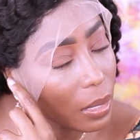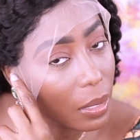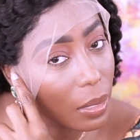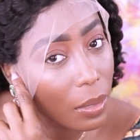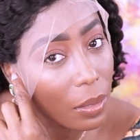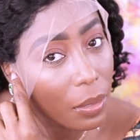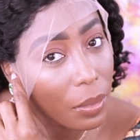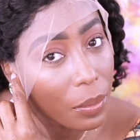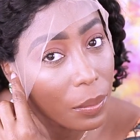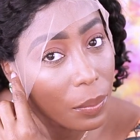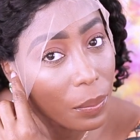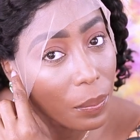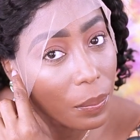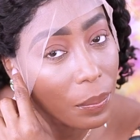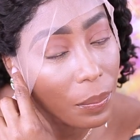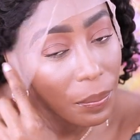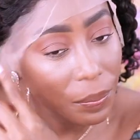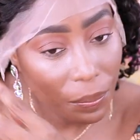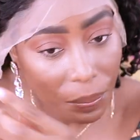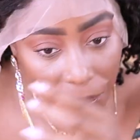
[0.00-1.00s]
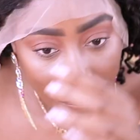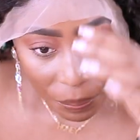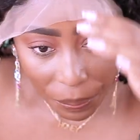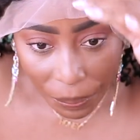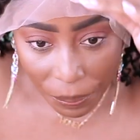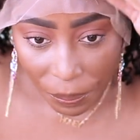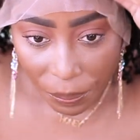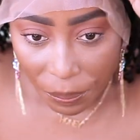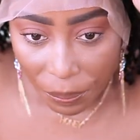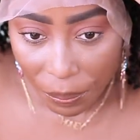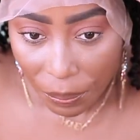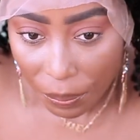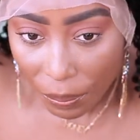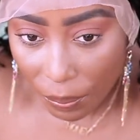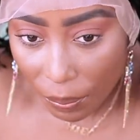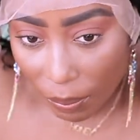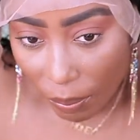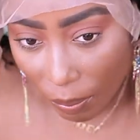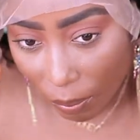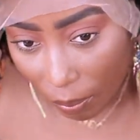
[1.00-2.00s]

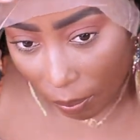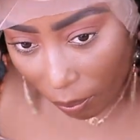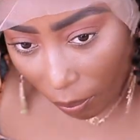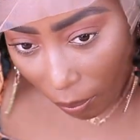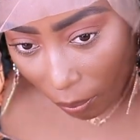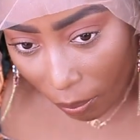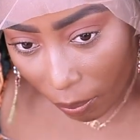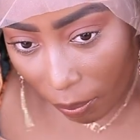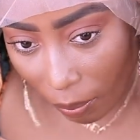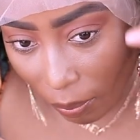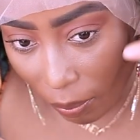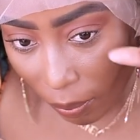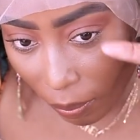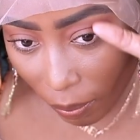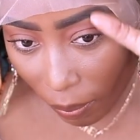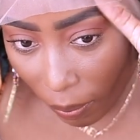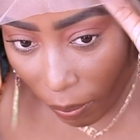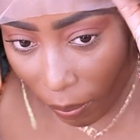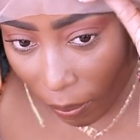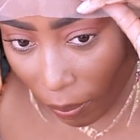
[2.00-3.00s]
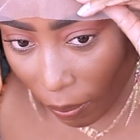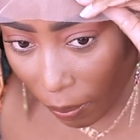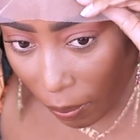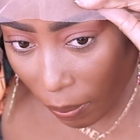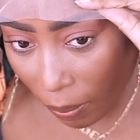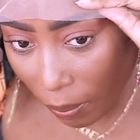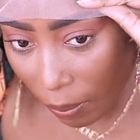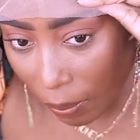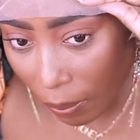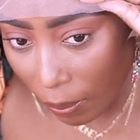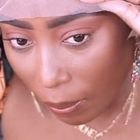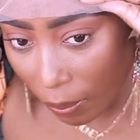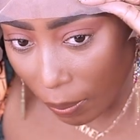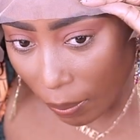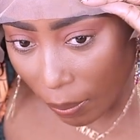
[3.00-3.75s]
(silence)